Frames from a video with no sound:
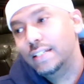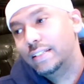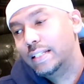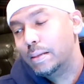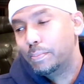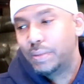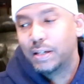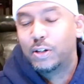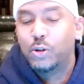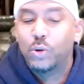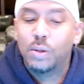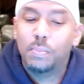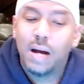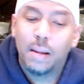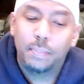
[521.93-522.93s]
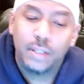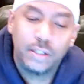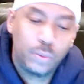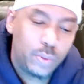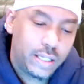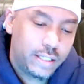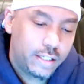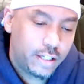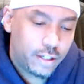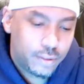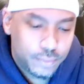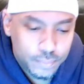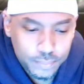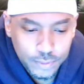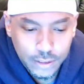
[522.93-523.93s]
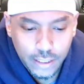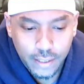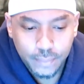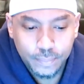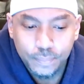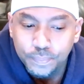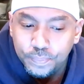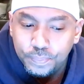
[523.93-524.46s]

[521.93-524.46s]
then Bitcoin might be the way to go, okay?